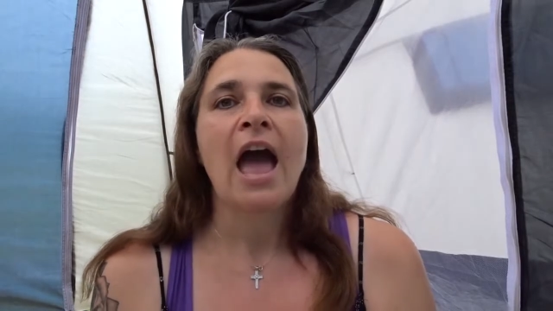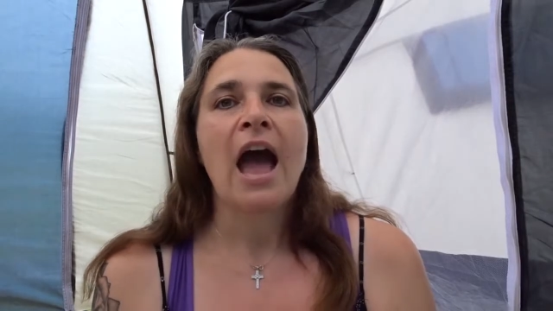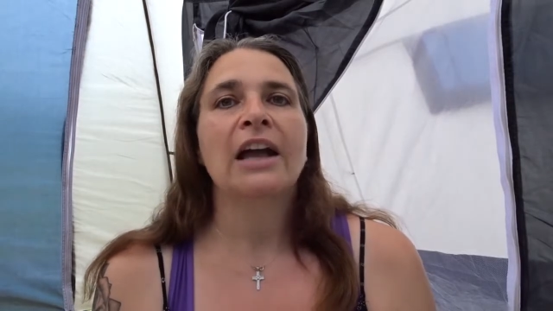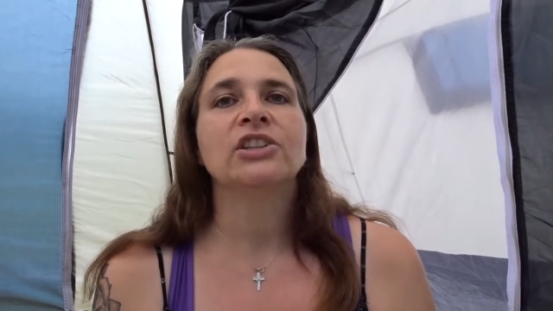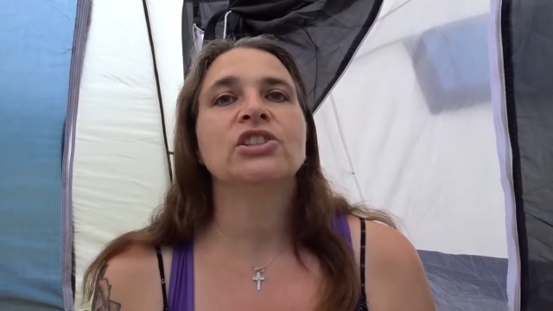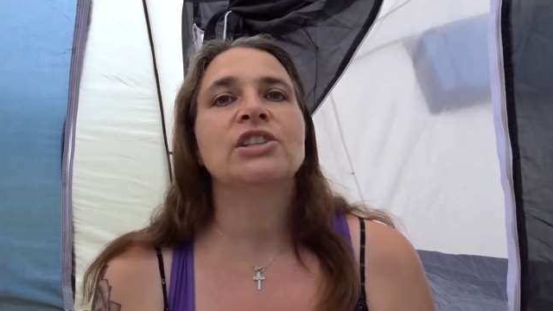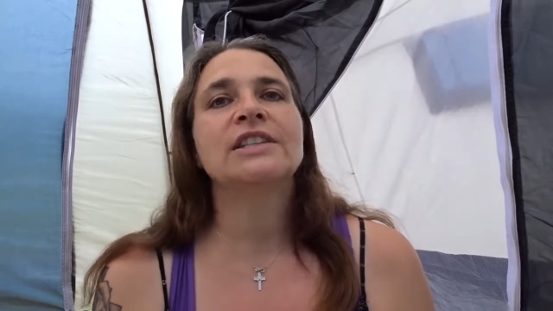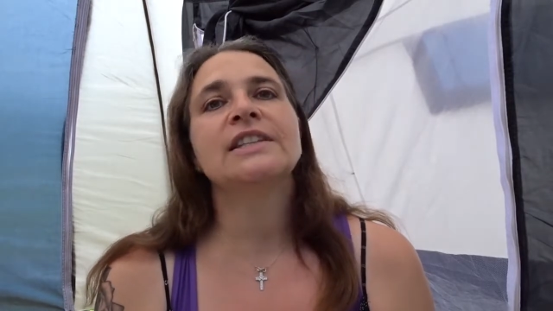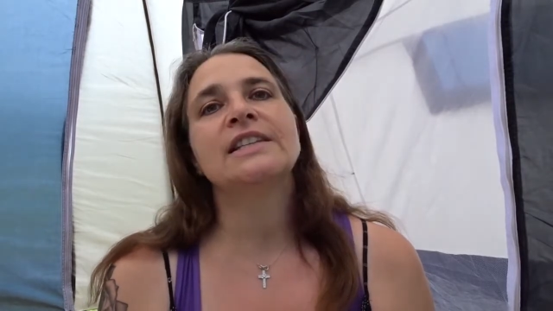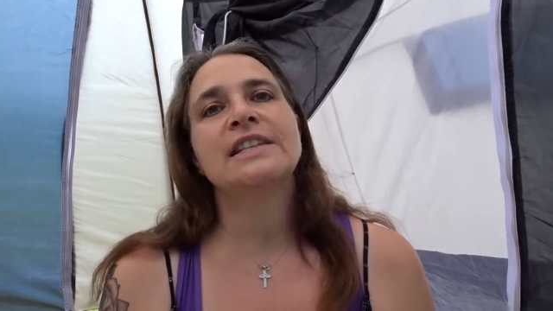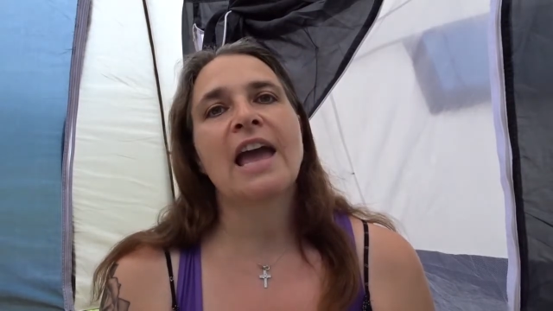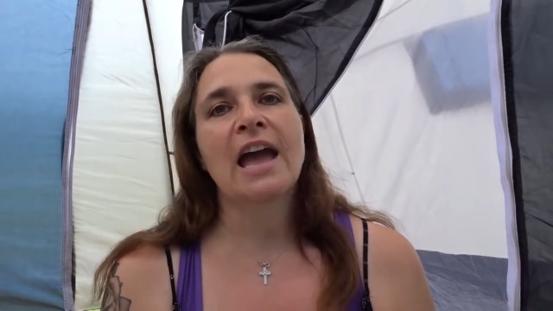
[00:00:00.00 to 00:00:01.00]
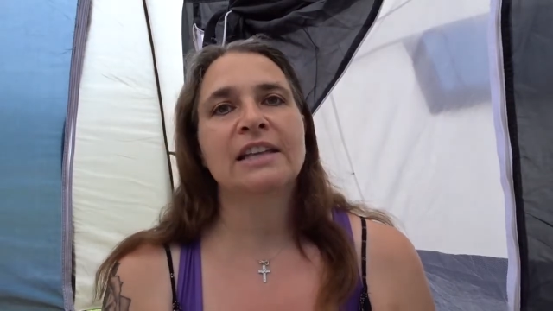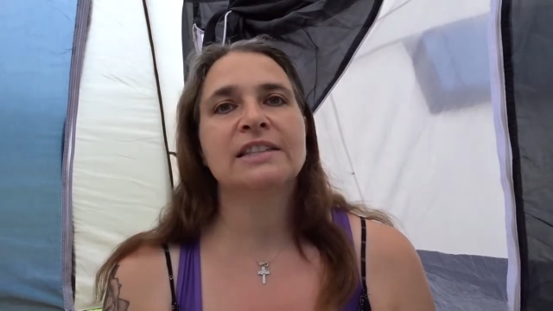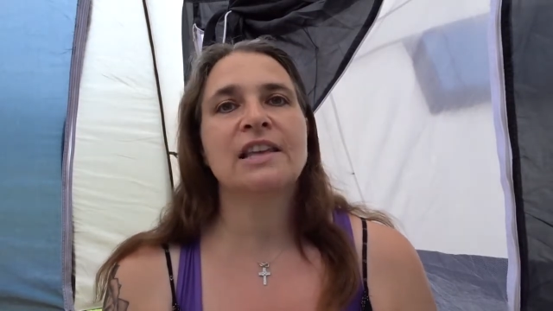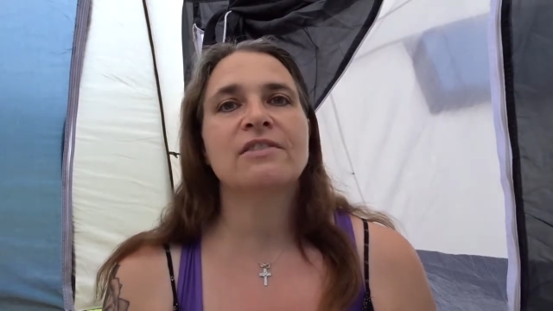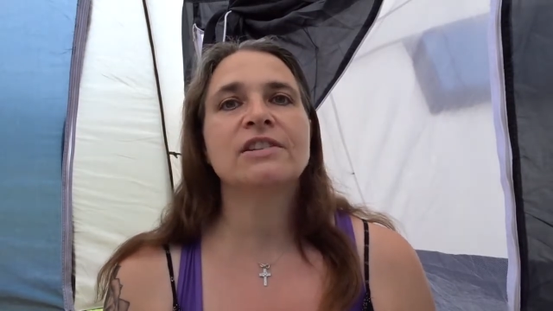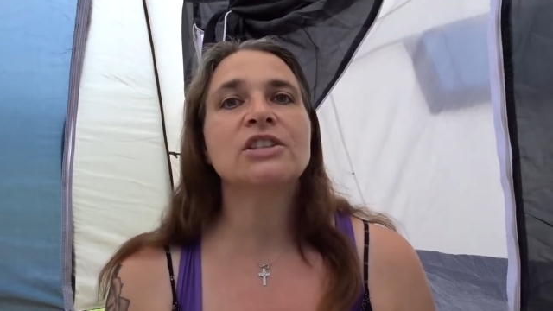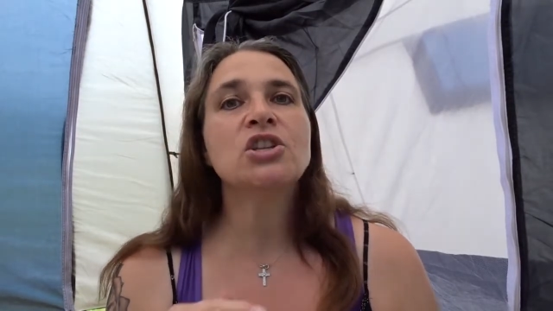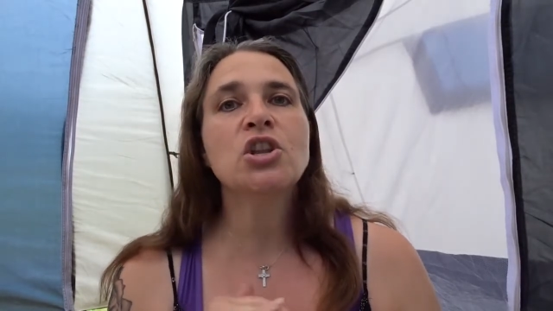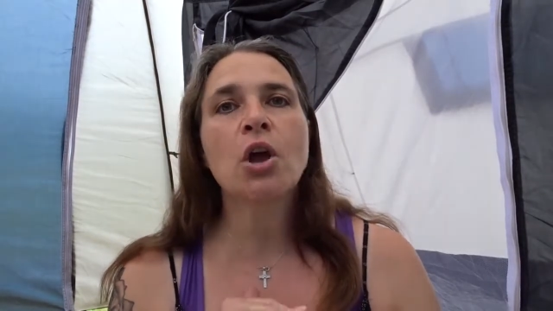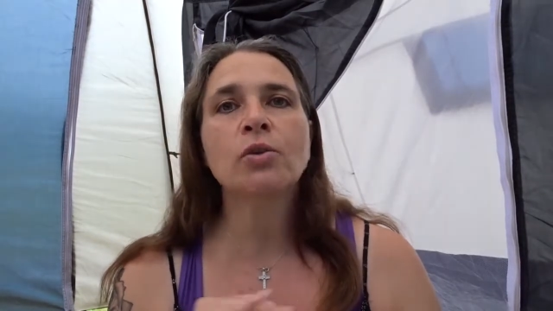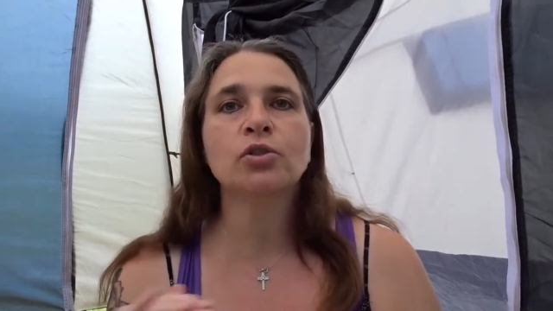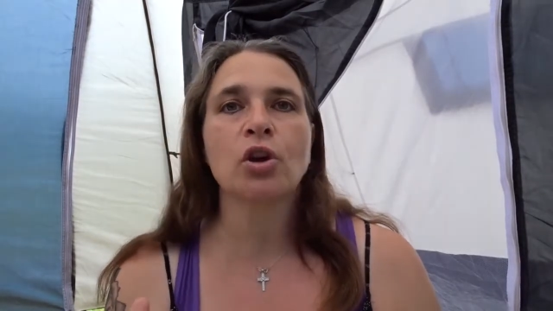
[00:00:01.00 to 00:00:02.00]
And she said, yes, there is
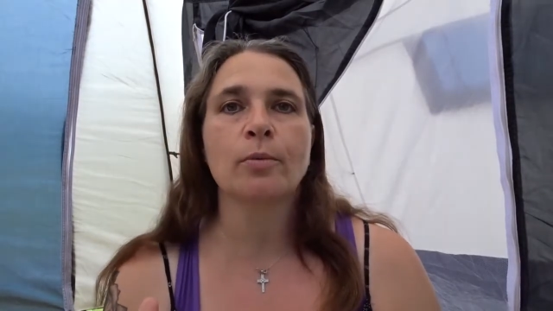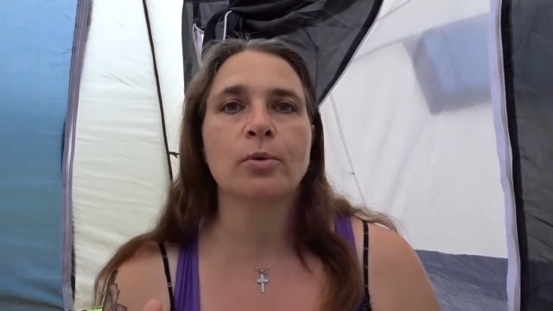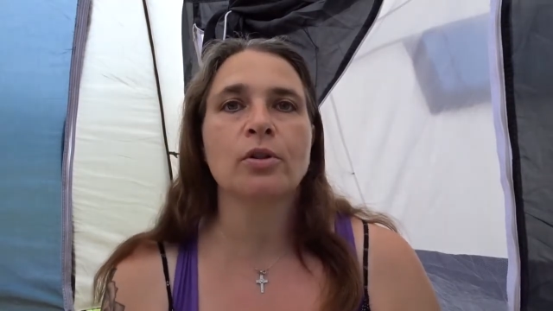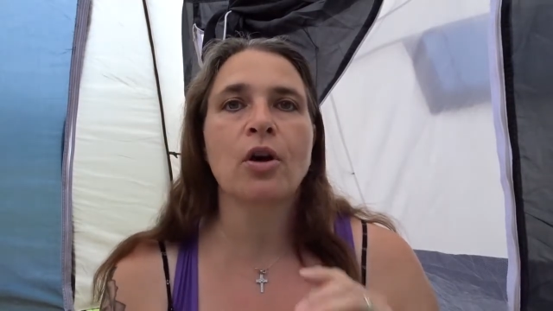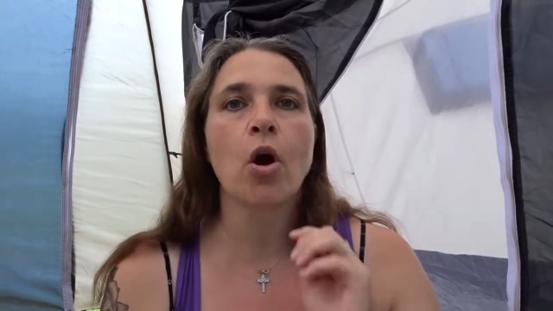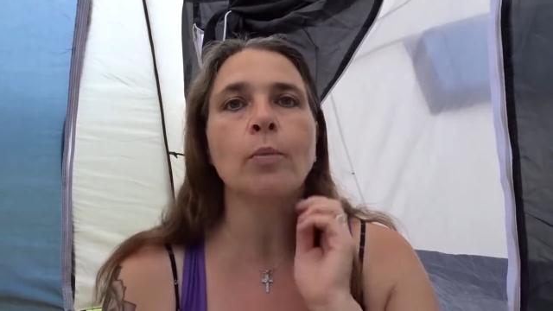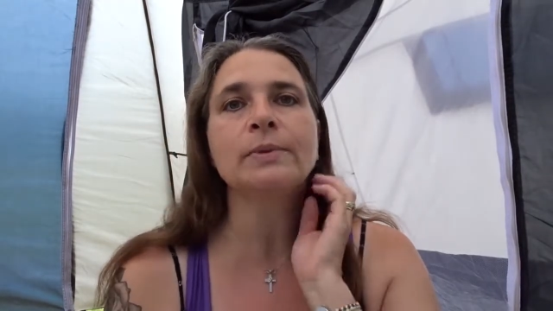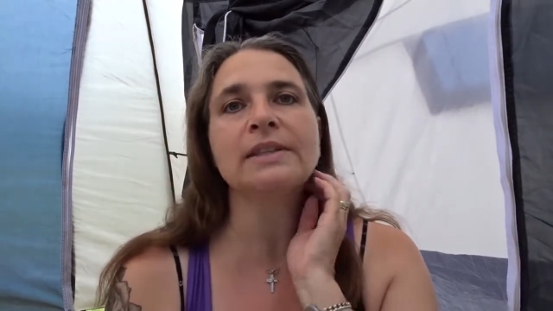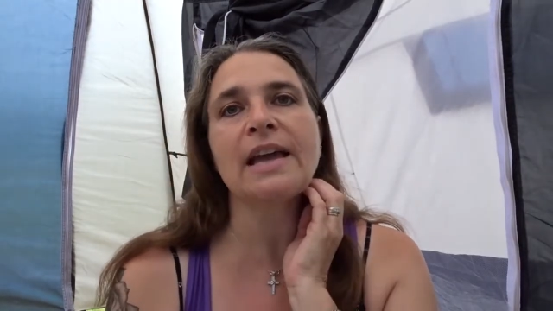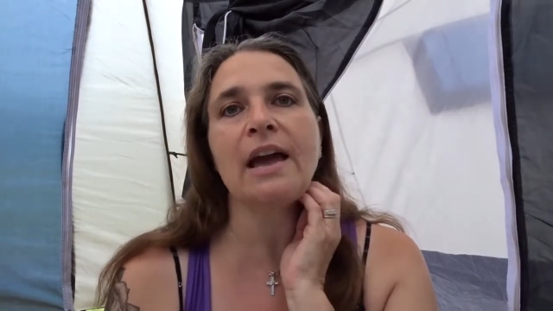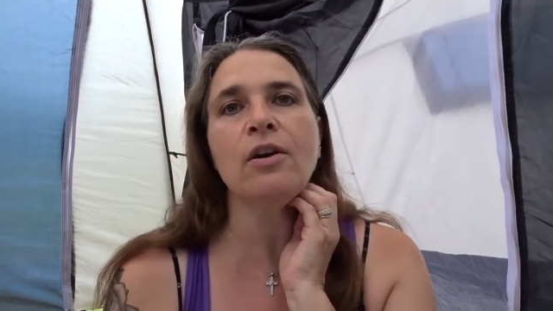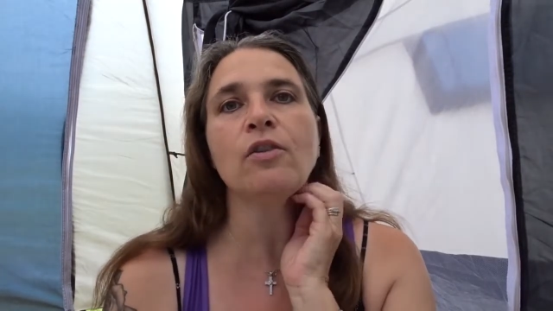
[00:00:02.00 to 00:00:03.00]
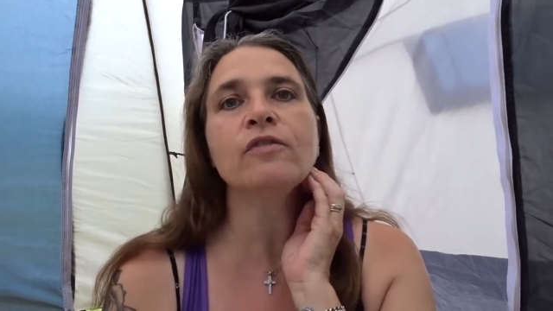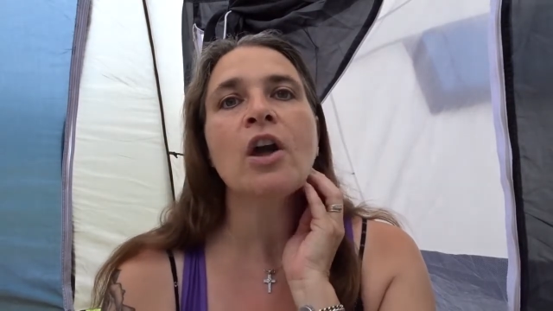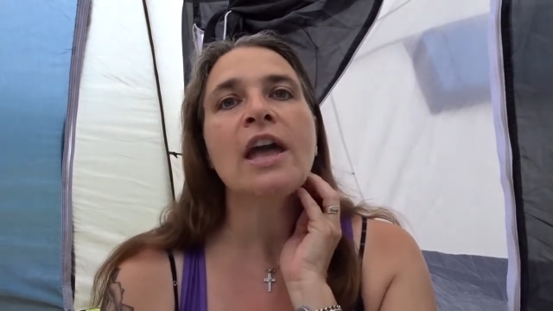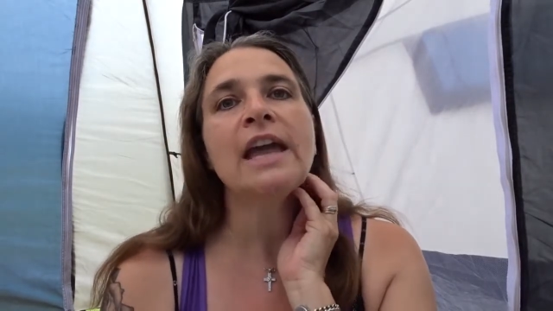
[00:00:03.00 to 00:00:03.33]
no trouble opting out of,